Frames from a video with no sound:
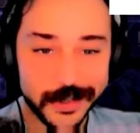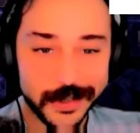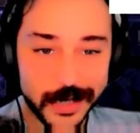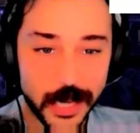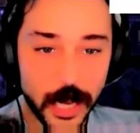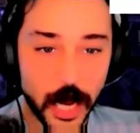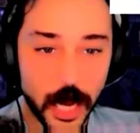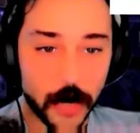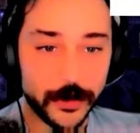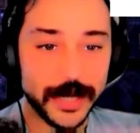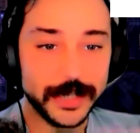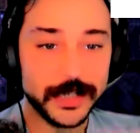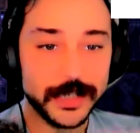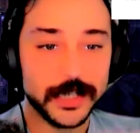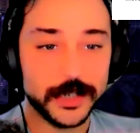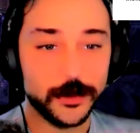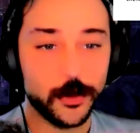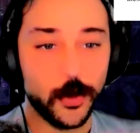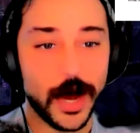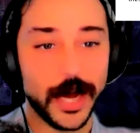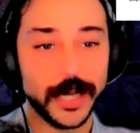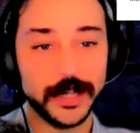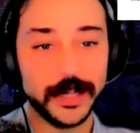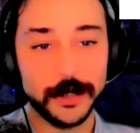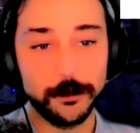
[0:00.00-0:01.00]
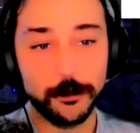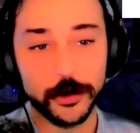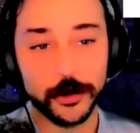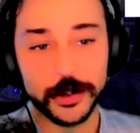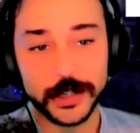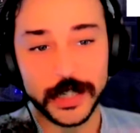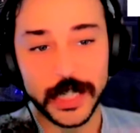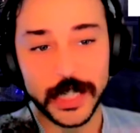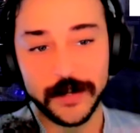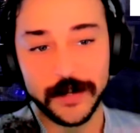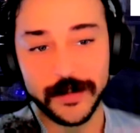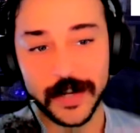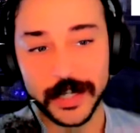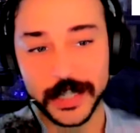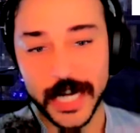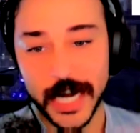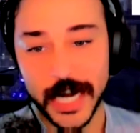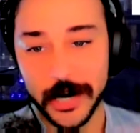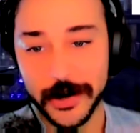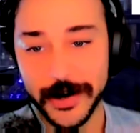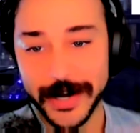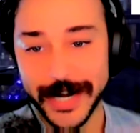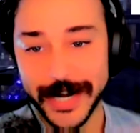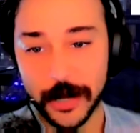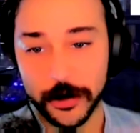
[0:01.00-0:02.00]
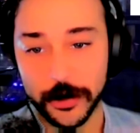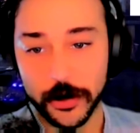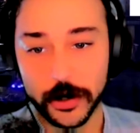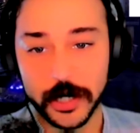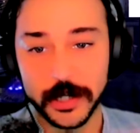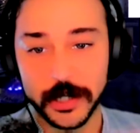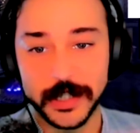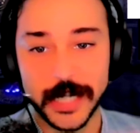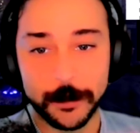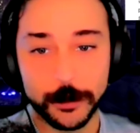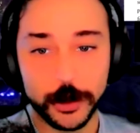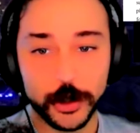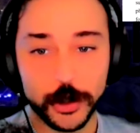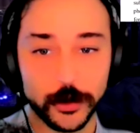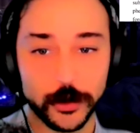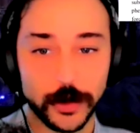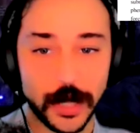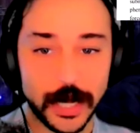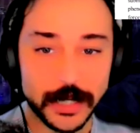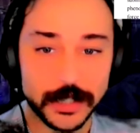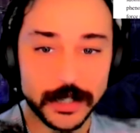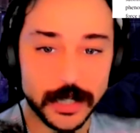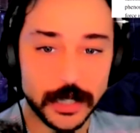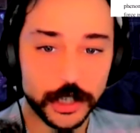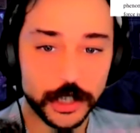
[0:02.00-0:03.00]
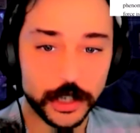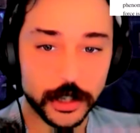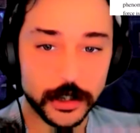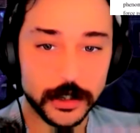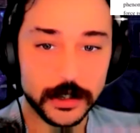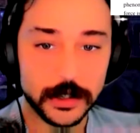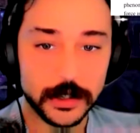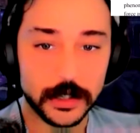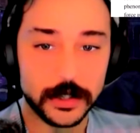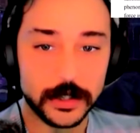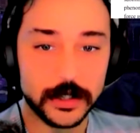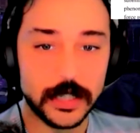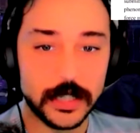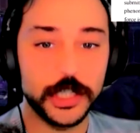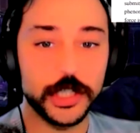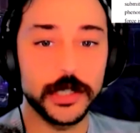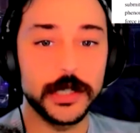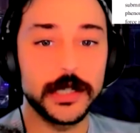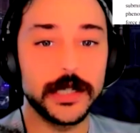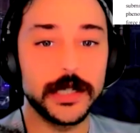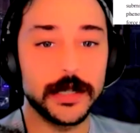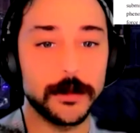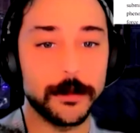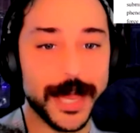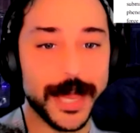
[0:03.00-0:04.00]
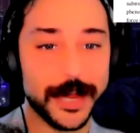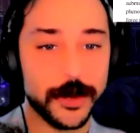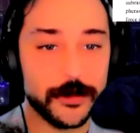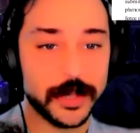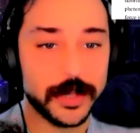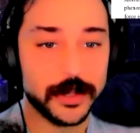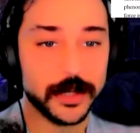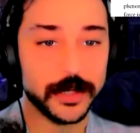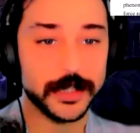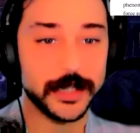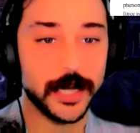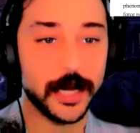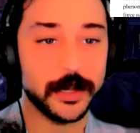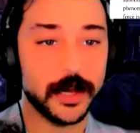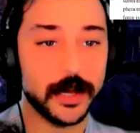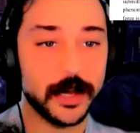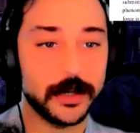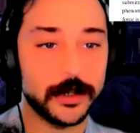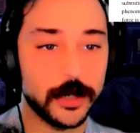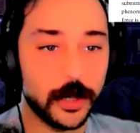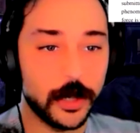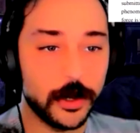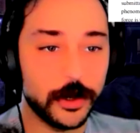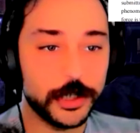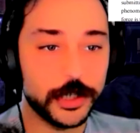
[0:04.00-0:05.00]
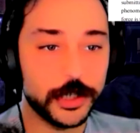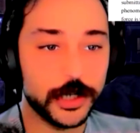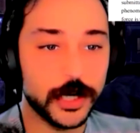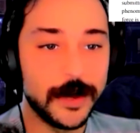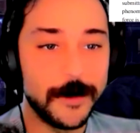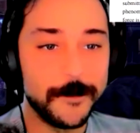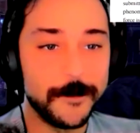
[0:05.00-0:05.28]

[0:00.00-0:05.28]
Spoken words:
Arendt is widely perceived as carrying out her conceptualization distinctions in a manner that does not acknowledge